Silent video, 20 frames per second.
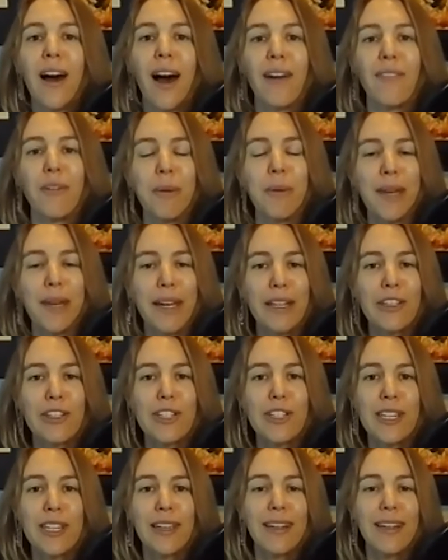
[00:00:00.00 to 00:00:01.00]
I have a
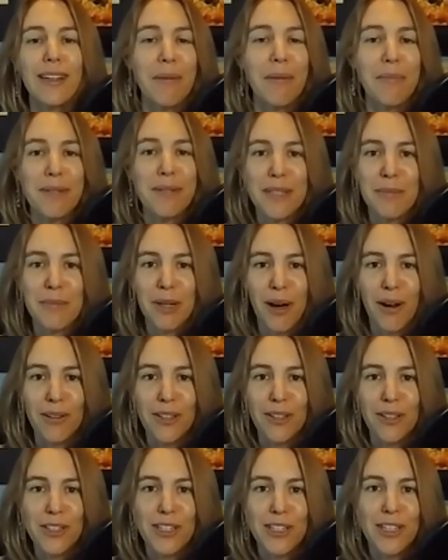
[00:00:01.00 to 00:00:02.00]
PhD in
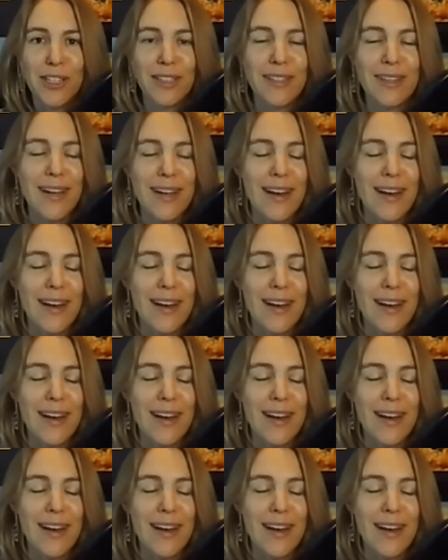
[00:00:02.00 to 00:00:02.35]
epidemiology.